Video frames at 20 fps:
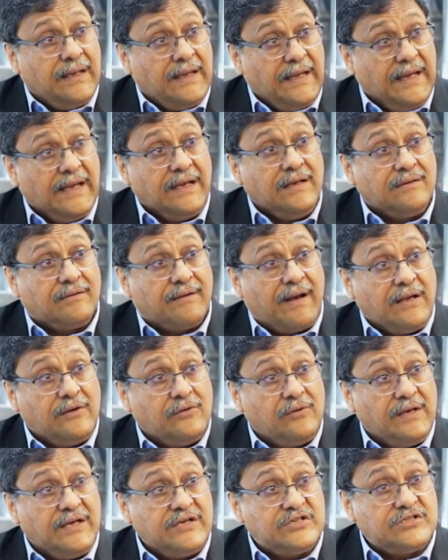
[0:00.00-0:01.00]
in
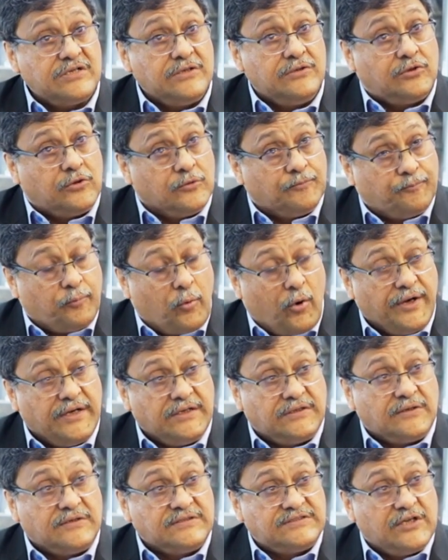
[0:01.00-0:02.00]
granulation to
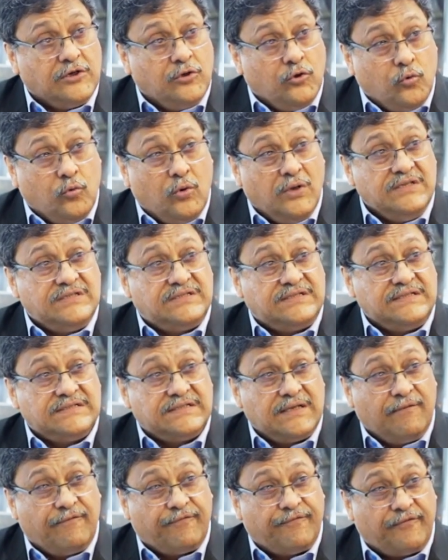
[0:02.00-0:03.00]
point us the
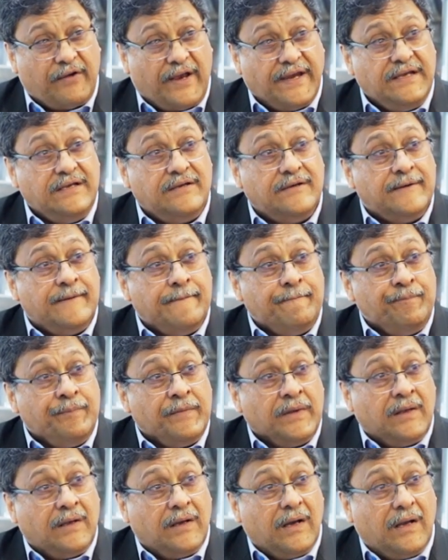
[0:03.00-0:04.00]
nuances and fine
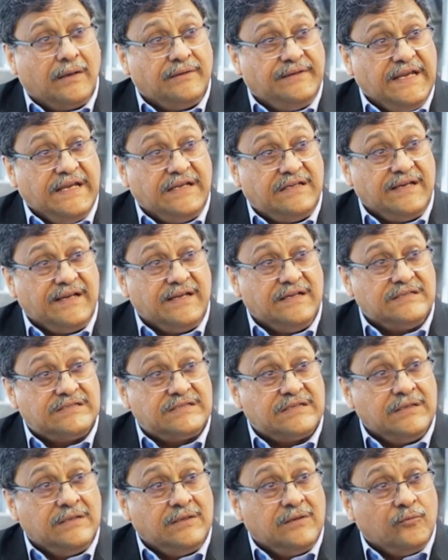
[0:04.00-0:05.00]

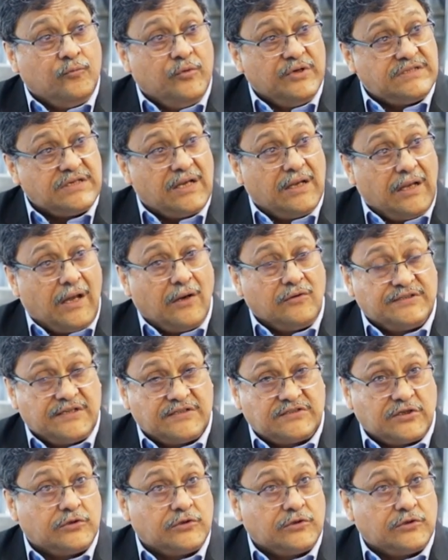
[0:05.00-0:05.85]
details which allows us.